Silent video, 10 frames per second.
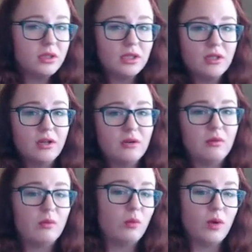
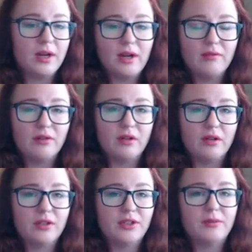
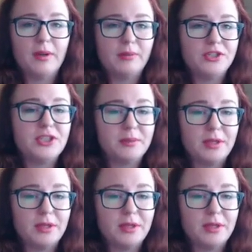whatever your membership